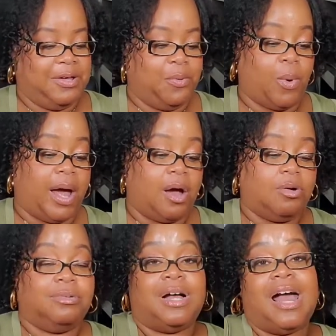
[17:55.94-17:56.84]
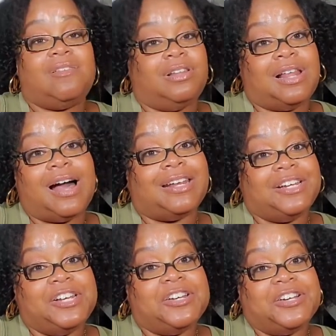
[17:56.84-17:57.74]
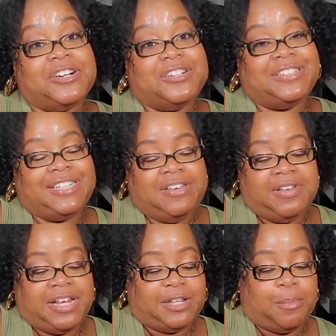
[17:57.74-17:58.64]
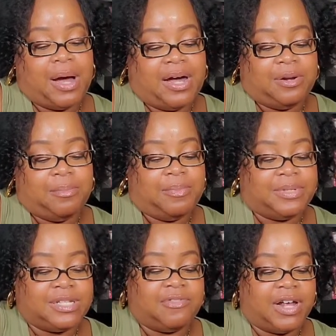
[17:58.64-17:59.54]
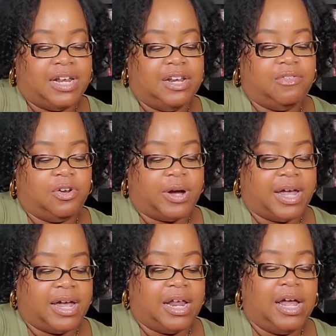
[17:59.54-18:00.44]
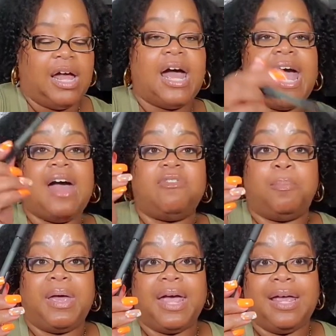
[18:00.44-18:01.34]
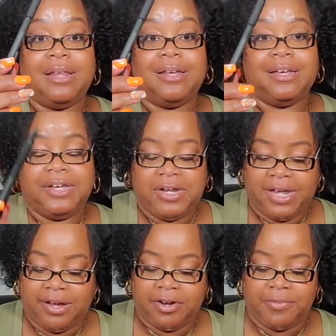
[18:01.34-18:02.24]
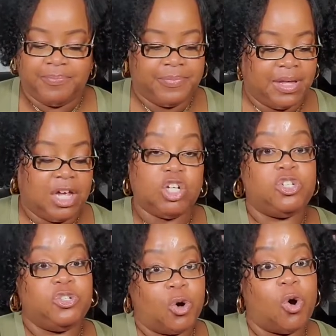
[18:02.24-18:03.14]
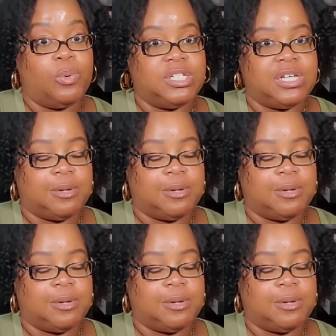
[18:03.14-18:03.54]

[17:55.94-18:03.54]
Wow, I have a lot in here, y'all. Even at the bottom, stuff I didn't even know I had. I have a pen in here, because you always need a